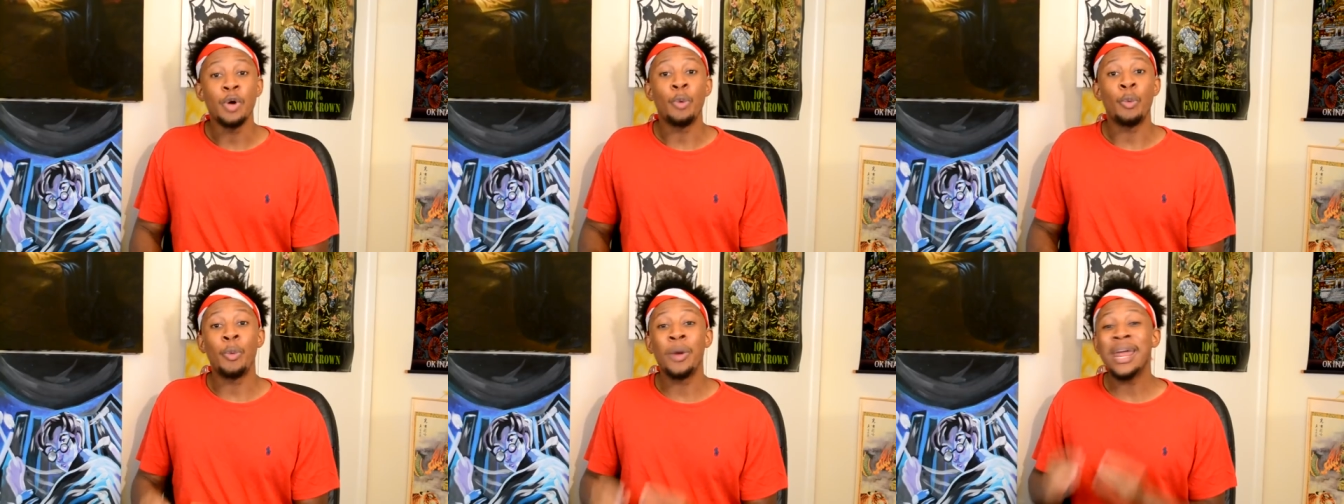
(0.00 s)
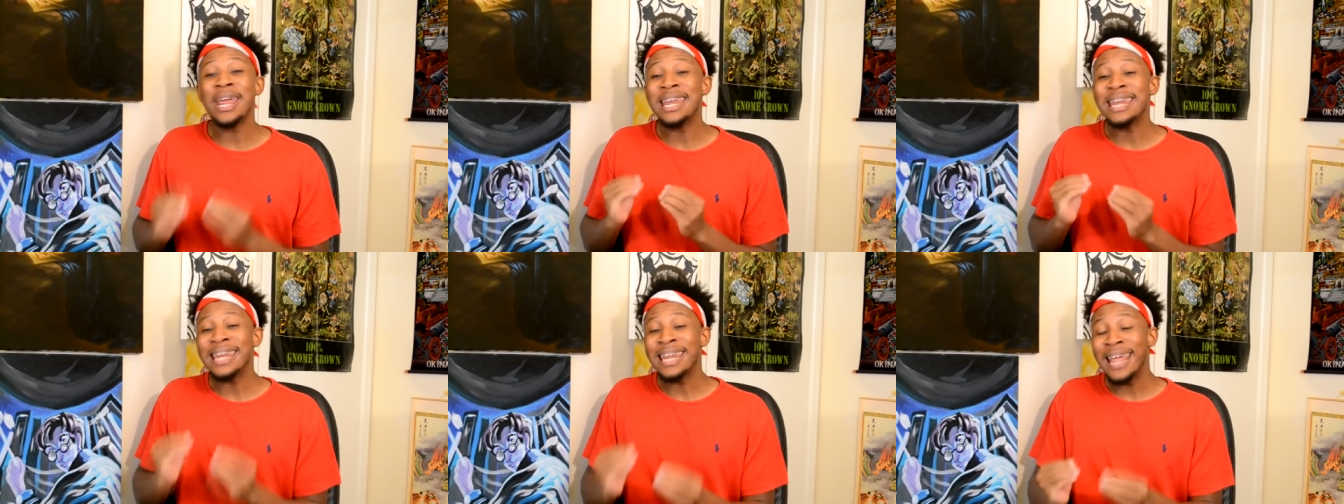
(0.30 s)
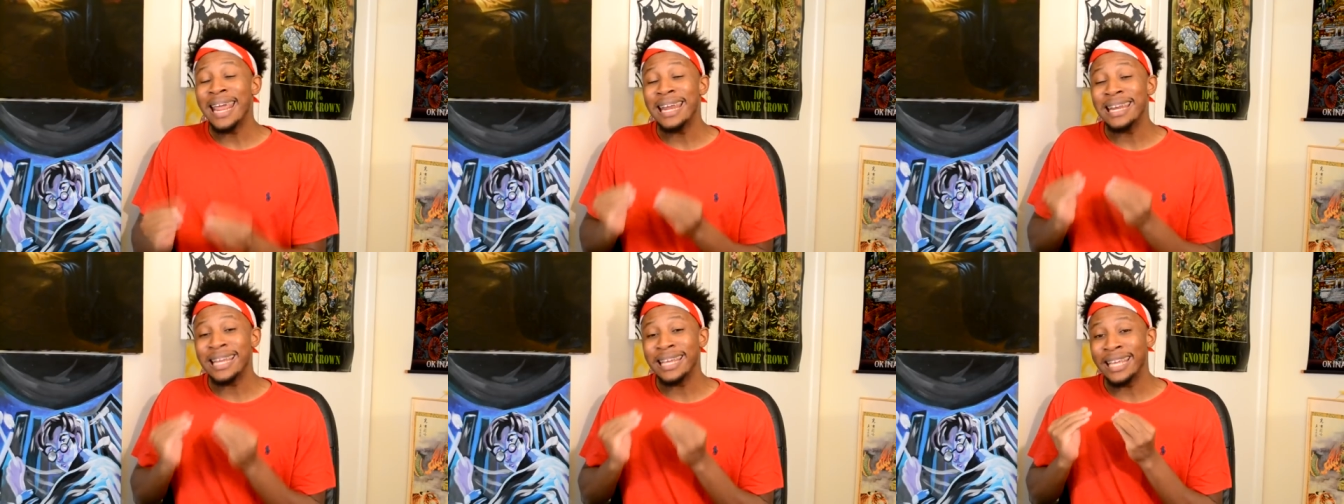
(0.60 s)
We
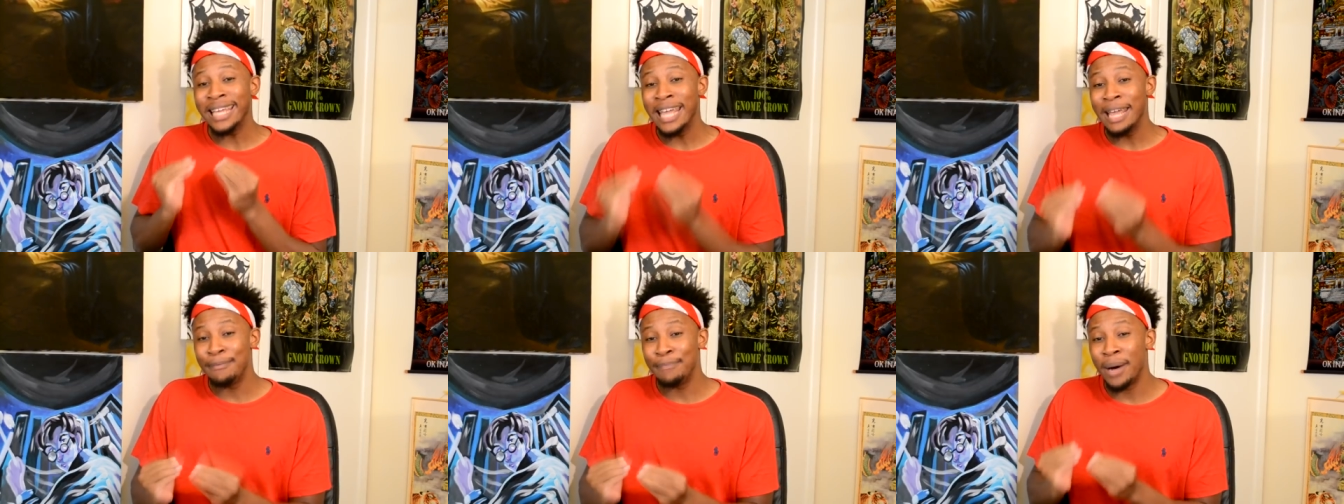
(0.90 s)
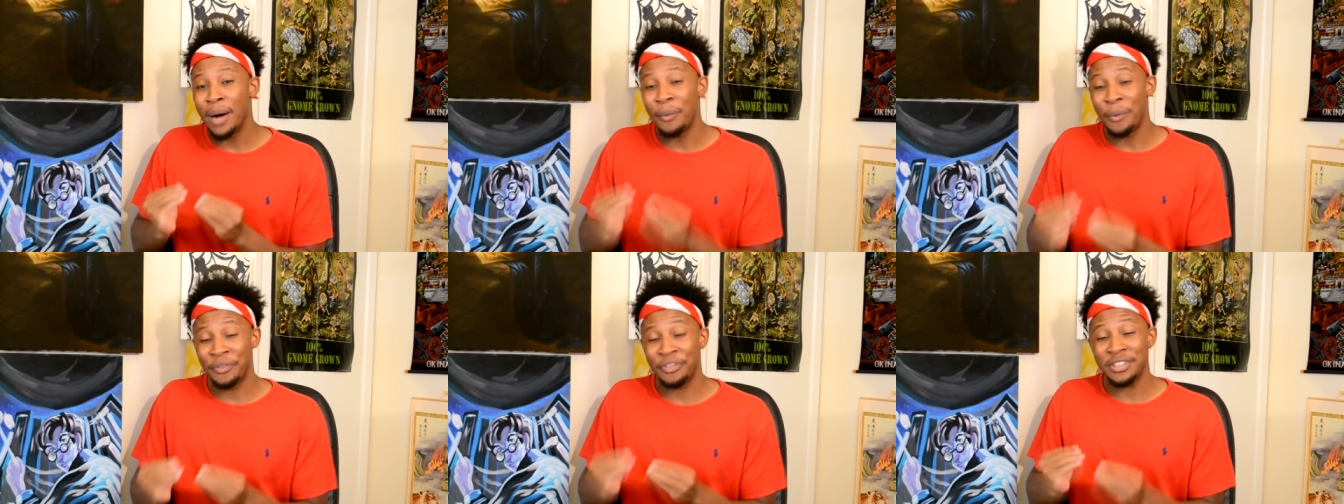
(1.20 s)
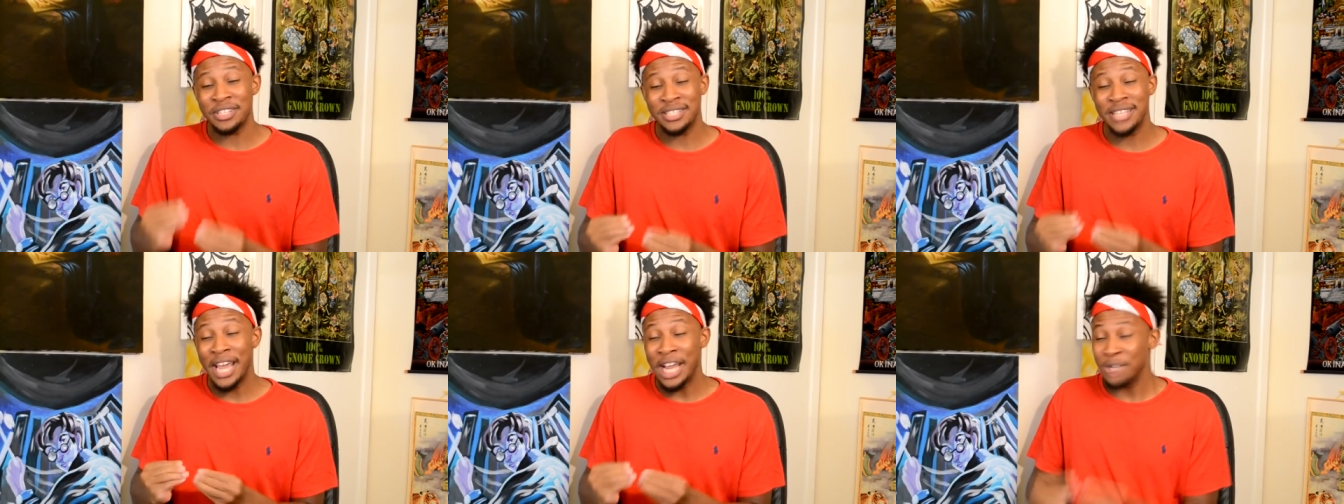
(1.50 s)
need to keep up with
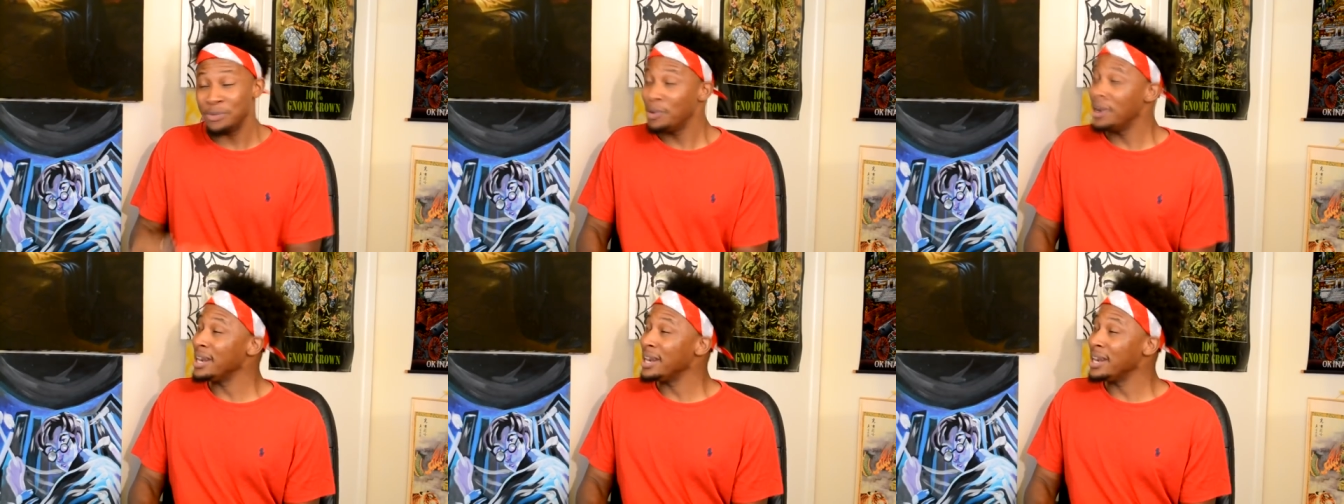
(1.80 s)
the Saints.